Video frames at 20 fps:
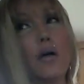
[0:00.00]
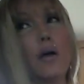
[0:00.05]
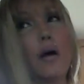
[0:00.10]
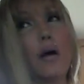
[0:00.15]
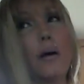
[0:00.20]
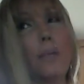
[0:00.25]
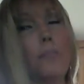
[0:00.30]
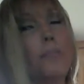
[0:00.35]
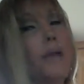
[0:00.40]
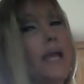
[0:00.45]

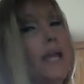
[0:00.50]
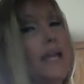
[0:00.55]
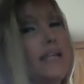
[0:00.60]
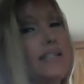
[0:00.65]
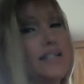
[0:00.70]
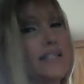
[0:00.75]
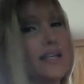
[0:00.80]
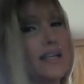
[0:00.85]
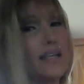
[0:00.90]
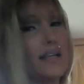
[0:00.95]

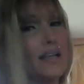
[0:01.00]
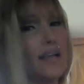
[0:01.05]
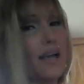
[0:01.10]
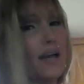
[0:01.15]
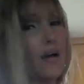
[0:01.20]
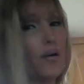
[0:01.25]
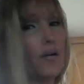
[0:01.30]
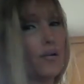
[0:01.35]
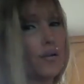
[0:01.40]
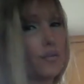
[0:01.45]
amazing
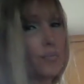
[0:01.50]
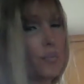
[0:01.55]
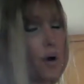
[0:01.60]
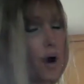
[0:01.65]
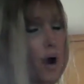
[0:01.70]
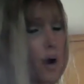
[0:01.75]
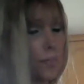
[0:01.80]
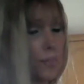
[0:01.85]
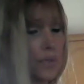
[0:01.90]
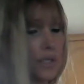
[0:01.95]
health
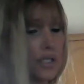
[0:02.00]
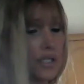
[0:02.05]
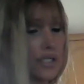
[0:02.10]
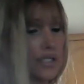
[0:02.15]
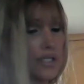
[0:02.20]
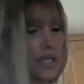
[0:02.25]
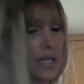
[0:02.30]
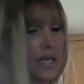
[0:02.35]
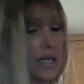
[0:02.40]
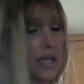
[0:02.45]

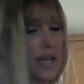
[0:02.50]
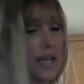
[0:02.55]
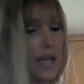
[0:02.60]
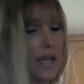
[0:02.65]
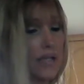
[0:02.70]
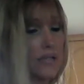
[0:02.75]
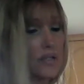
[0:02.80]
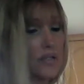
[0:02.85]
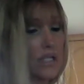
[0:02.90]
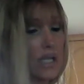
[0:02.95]
properties and
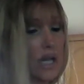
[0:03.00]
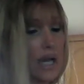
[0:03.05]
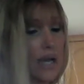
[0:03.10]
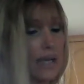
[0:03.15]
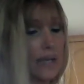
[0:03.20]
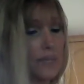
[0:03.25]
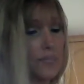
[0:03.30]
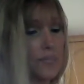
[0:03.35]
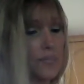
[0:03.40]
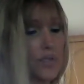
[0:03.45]

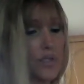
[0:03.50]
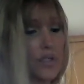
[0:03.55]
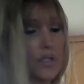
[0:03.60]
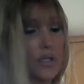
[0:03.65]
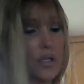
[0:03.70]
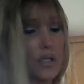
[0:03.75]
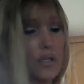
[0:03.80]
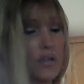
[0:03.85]
enzymes